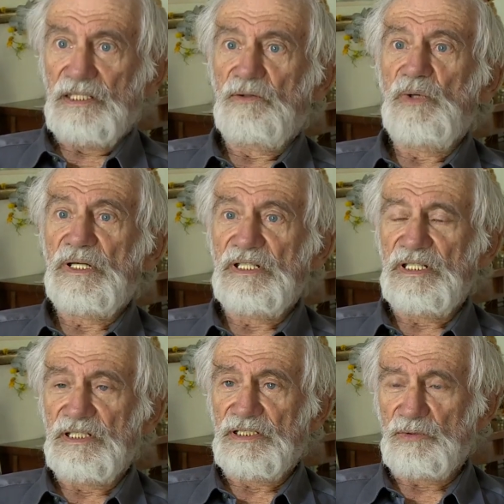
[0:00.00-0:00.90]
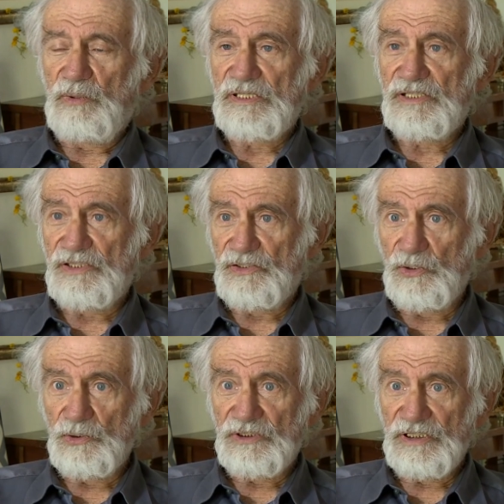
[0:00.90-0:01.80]
when it was his
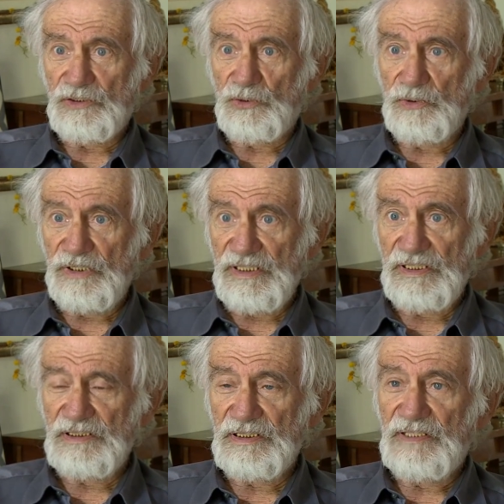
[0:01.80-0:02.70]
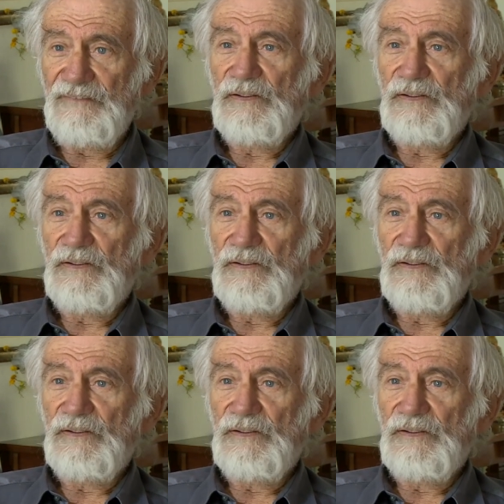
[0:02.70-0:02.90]
duty to lead